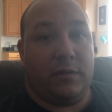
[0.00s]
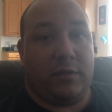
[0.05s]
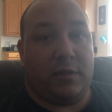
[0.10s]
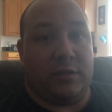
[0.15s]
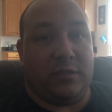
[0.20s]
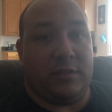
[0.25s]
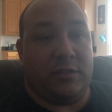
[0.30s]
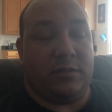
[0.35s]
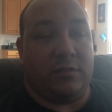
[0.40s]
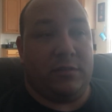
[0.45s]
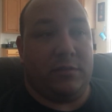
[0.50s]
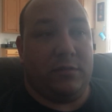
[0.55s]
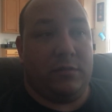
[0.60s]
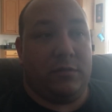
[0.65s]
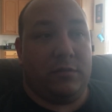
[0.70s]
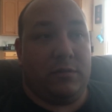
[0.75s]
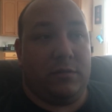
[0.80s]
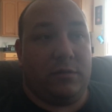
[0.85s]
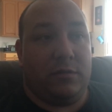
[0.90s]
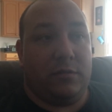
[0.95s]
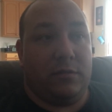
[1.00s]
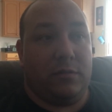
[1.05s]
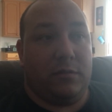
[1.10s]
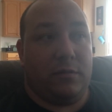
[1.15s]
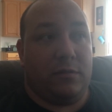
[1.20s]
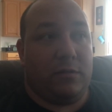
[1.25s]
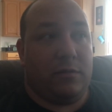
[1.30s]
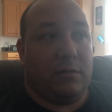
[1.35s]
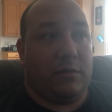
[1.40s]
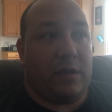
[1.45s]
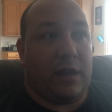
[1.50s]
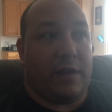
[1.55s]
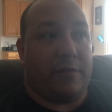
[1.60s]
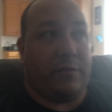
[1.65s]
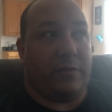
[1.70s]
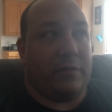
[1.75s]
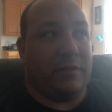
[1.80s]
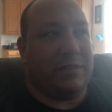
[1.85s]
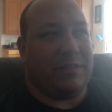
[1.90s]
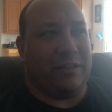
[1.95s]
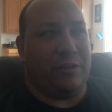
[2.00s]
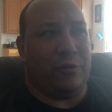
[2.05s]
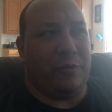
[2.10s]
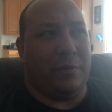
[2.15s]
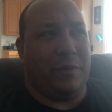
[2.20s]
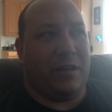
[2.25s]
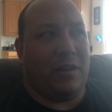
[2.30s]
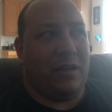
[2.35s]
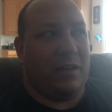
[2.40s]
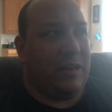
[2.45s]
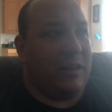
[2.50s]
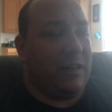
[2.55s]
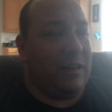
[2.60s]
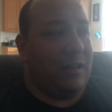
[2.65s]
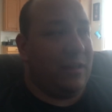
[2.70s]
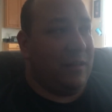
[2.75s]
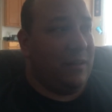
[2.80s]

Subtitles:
Because it's a humility.